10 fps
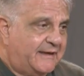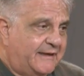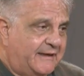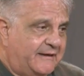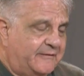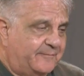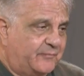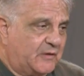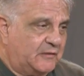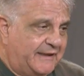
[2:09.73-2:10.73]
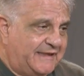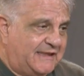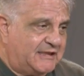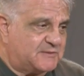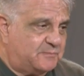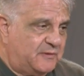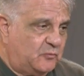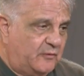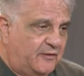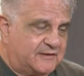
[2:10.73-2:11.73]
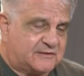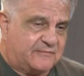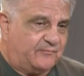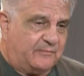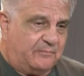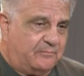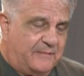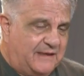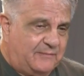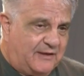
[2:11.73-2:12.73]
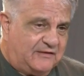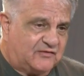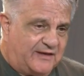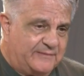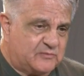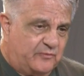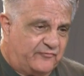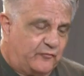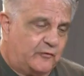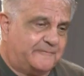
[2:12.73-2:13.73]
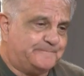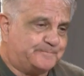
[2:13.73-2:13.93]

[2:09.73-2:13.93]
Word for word: and a lady that's been with us many, many times before.